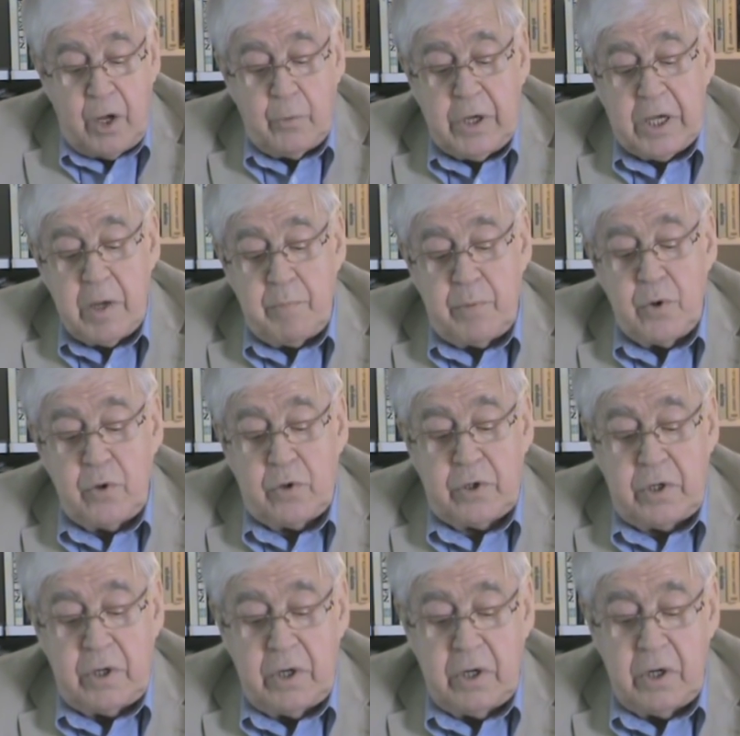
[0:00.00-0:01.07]
We can put
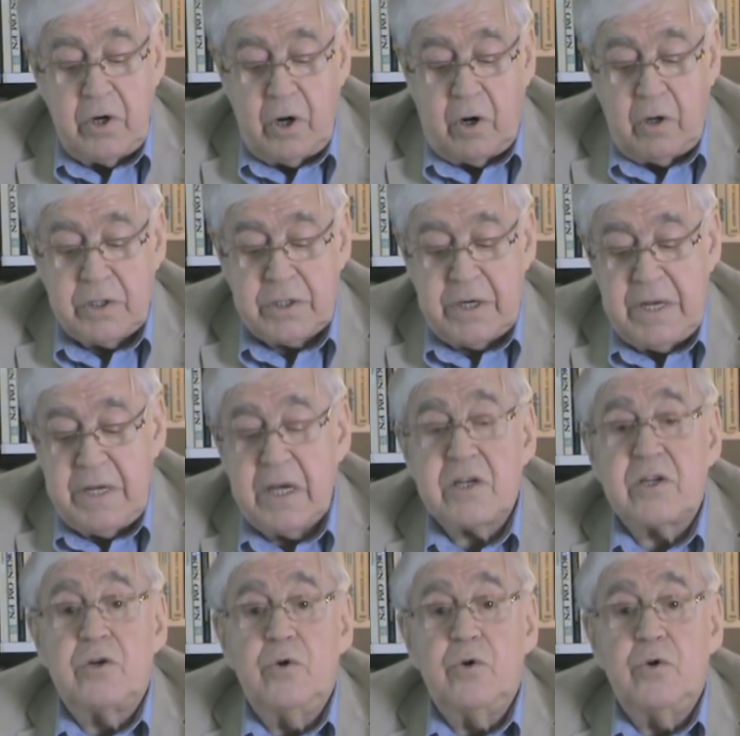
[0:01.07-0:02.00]
an answer in just